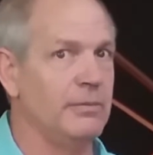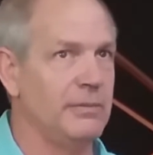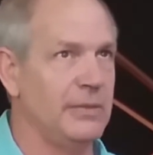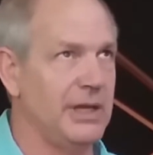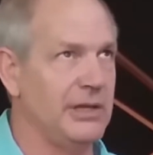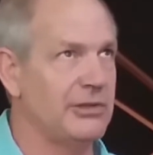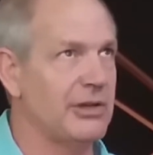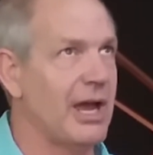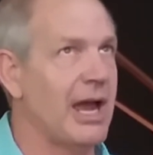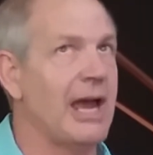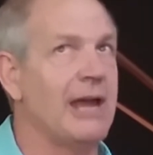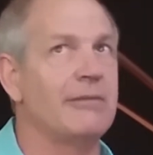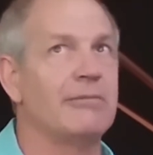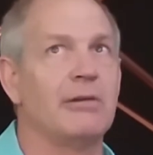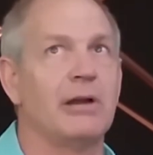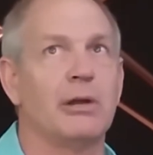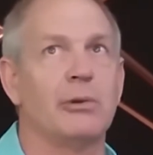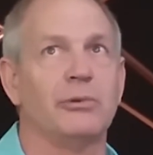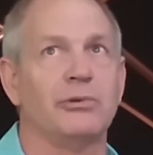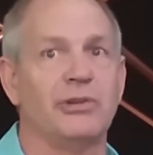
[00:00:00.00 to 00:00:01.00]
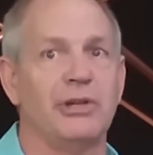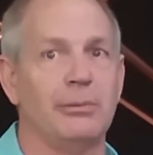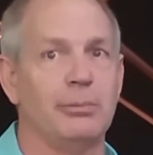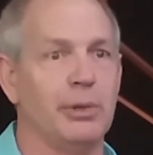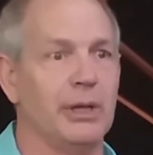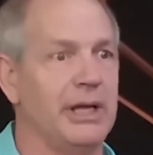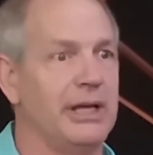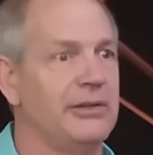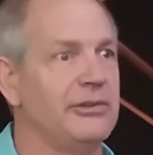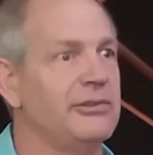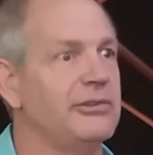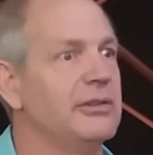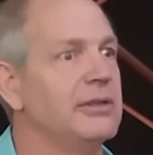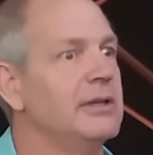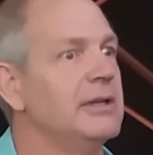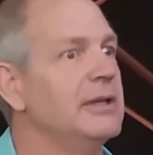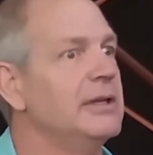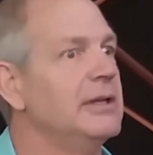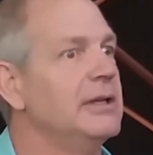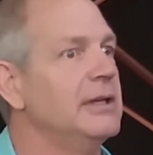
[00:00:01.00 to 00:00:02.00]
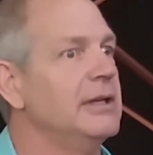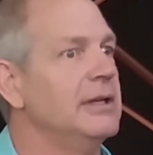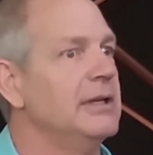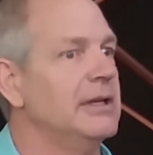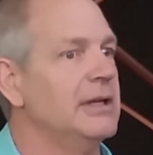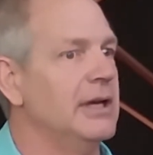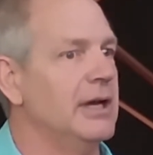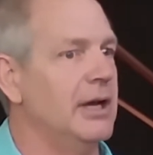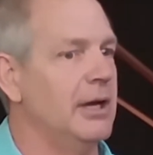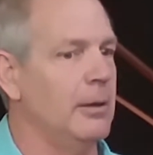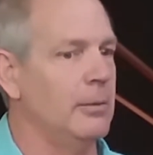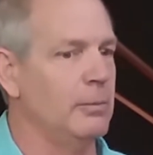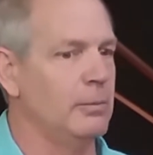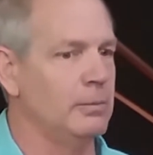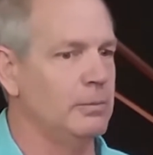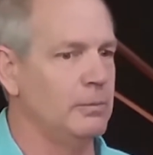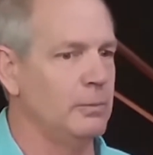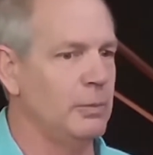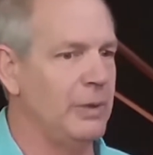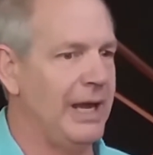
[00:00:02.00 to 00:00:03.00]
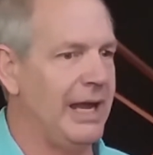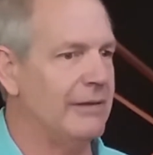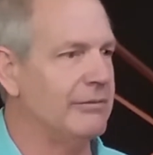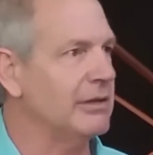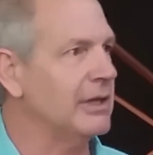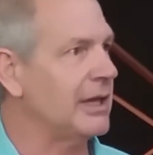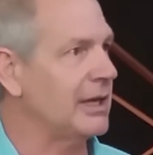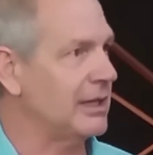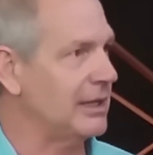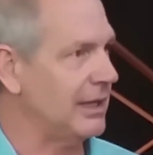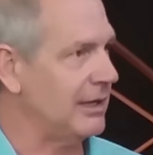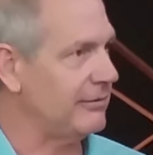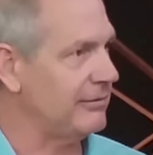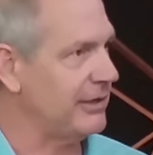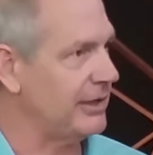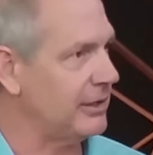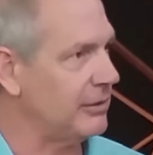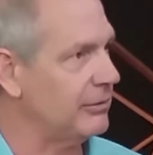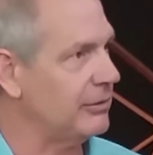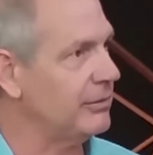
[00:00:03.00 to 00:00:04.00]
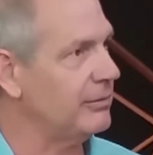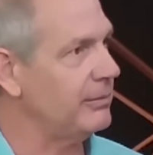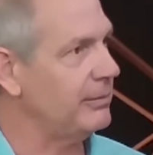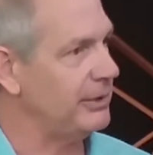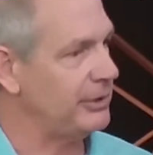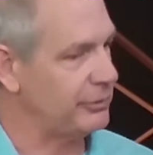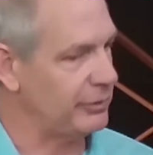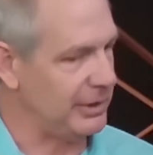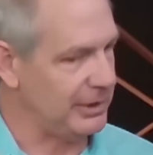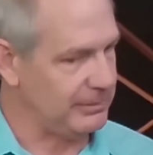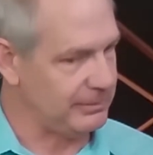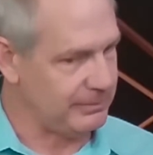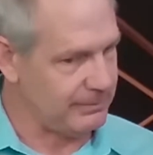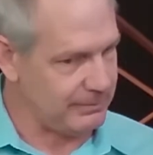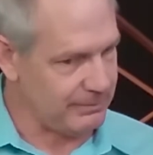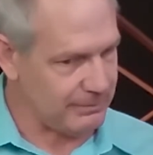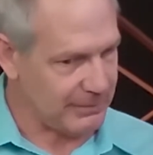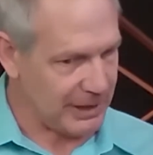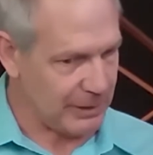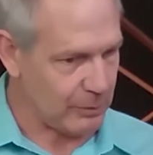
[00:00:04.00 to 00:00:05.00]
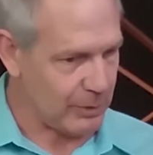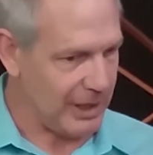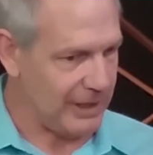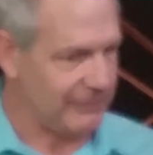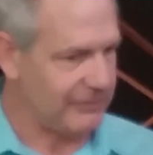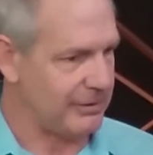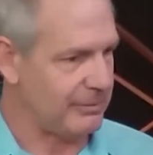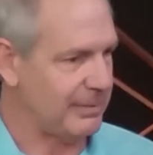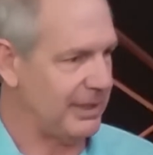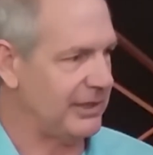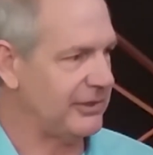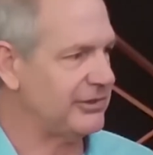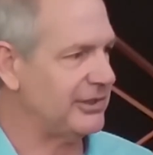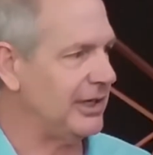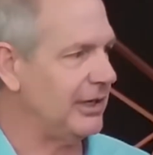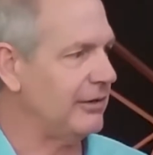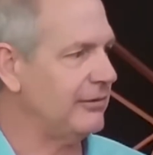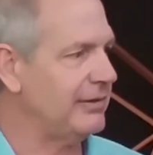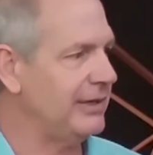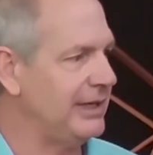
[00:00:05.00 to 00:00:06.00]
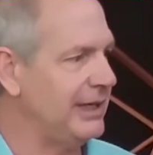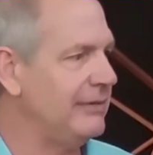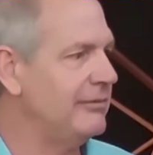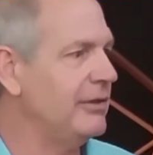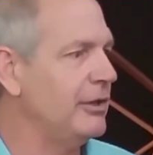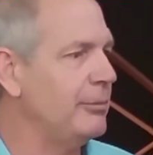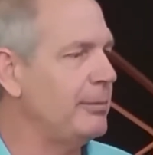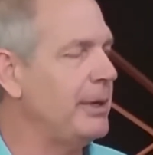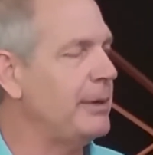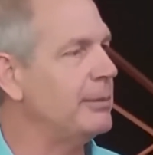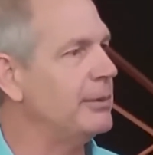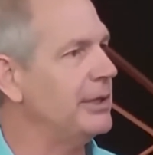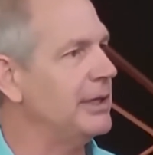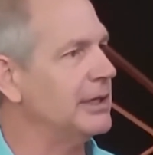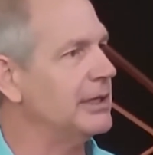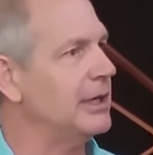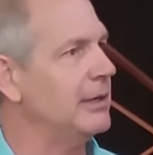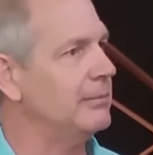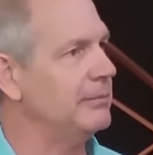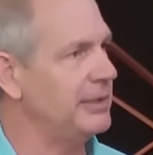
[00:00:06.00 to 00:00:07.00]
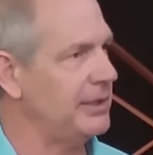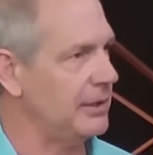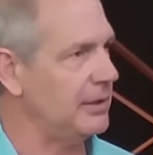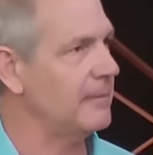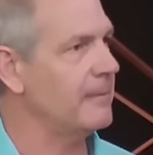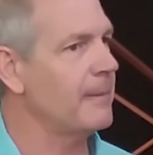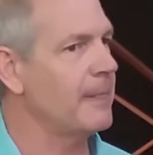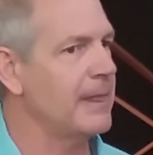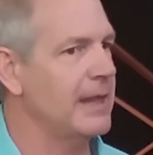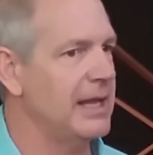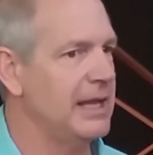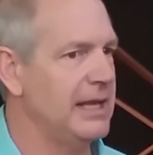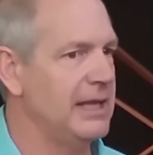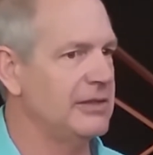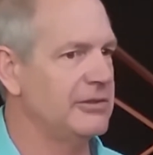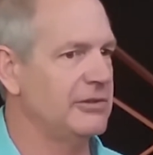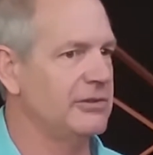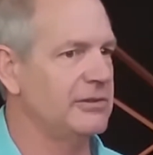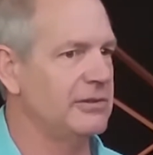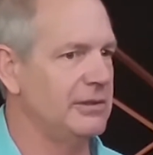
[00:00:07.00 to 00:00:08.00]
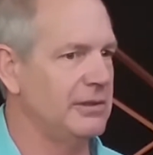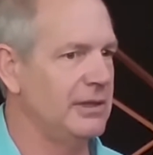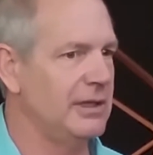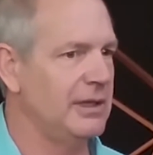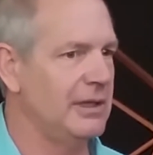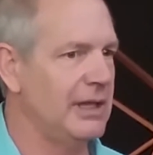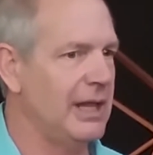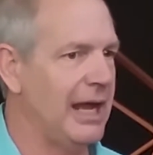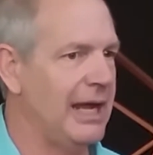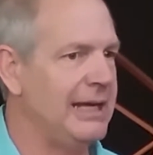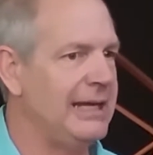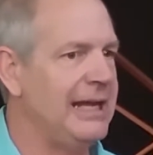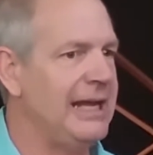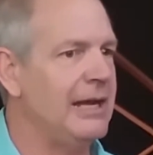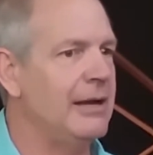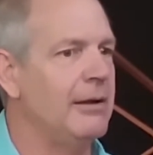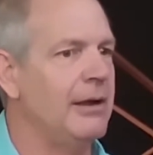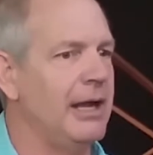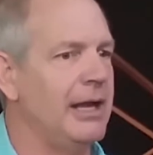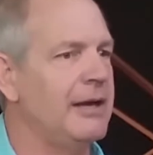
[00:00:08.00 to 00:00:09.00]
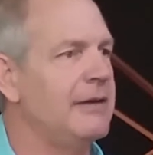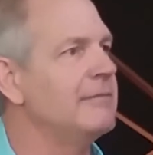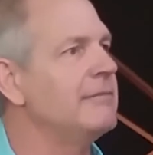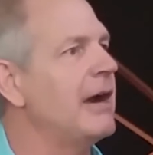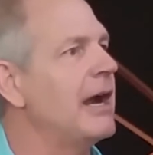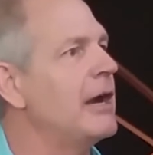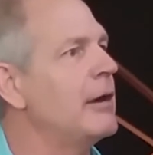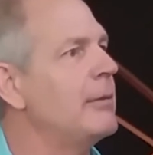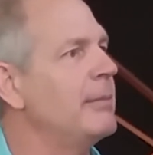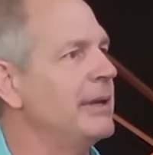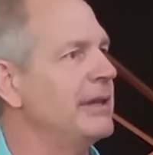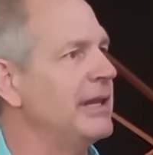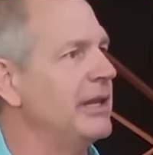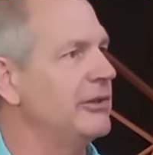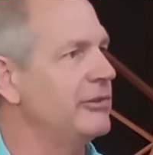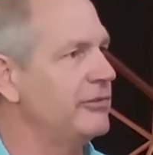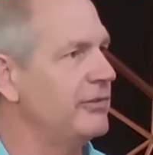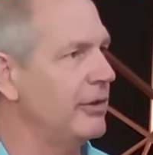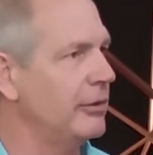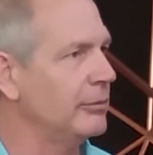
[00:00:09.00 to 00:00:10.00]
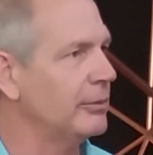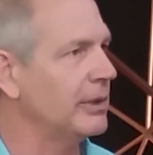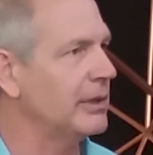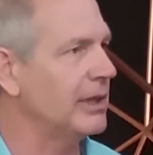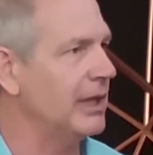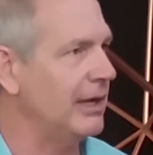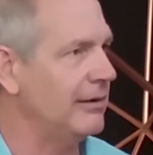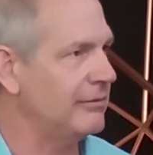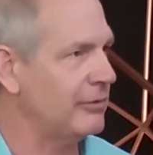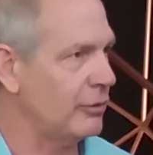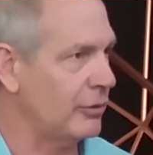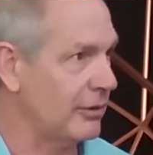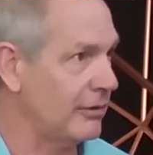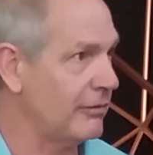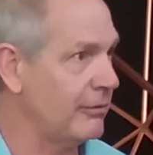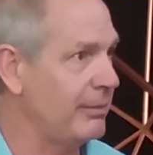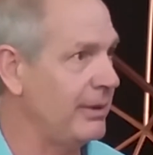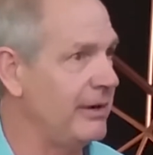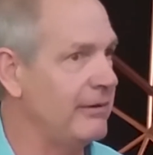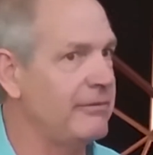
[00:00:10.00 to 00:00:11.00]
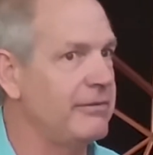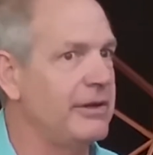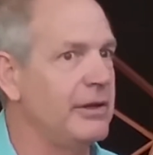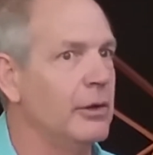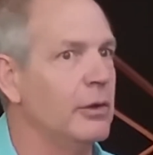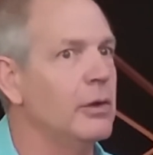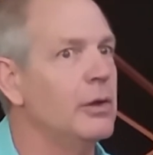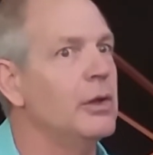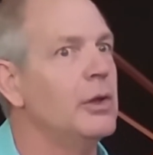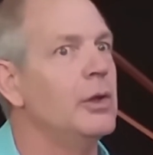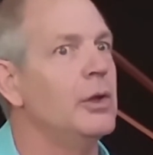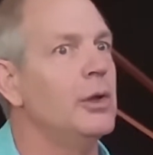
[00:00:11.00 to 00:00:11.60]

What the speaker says: It's a high frequency place. We have a lot of love here between my wife and myself, and even the people that come here. I need an environment that's filled with love in order for me to feel